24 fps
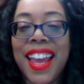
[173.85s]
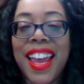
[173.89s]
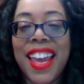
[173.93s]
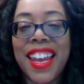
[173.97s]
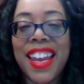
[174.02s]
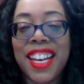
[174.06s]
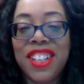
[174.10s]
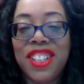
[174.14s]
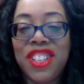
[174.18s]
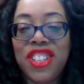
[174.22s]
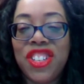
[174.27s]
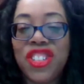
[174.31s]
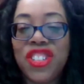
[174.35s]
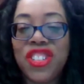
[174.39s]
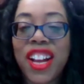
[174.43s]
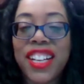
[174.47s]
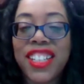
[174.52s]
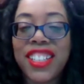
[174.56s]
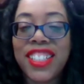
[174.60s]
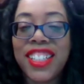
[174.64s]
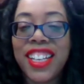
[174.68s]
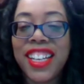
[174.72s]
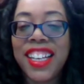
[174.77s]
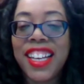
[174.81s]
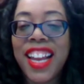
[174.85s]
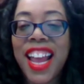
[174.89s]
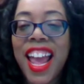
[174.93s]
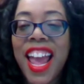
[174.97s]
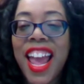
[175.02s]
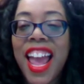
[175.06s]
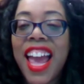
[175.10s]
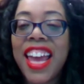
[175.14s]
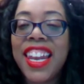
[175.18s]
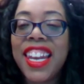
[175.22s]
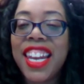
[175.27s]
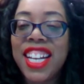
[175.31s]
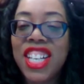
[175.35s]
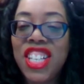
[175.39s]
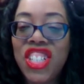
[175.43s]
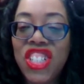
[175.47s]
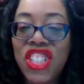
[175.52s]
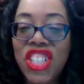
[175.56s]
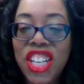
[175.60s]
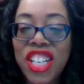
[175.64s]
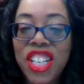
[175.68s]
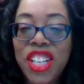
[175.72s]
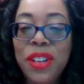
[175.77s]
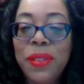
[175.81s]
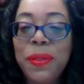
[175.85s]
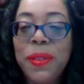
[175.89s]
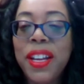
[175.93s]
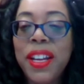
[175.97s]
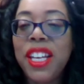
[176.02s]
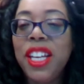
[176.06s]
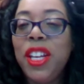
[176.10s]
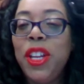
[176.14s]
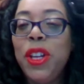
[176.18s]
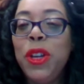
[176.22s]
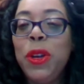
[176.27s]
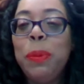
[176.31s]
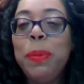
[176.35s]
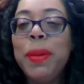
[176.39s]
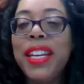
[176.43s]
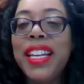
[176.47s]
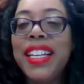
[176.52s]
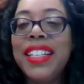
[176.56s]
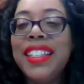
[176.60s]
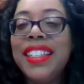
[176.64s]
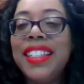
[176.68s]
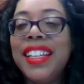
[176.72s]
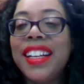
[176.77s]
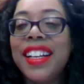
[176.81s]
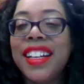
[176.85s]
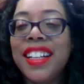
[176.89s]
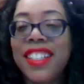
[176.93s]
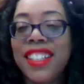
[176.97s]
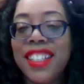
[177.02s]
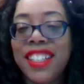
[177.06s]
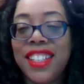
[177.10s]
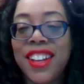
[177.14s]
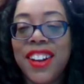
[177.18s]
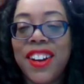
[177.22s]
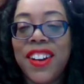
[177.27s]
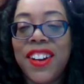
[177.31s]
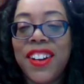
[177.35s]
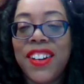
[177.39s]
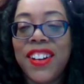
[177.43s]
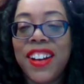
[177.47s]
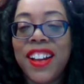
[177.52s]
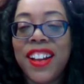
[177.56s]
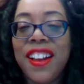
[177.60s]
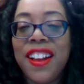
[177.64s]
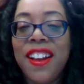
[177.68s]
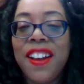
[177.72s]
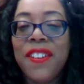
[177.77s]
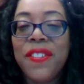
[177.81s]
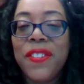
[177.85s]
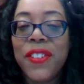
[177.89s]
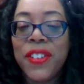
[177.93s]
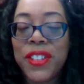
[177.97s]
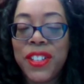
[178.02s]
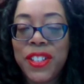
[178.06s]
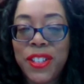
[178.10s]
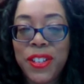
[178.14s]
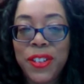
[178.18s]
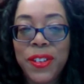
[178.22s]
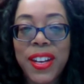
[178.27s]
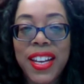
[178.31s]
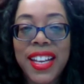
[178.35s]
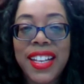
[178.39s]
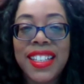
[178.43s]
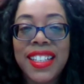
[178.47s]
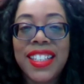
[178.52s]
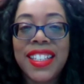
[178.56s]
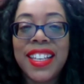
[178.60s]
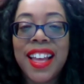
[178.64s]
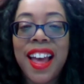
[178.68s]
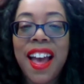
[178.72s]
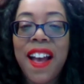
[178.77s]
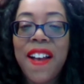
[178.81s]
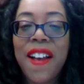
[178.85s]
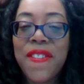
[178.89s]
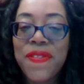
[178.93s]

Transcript: in instruction and a genuine humanistic concern for students,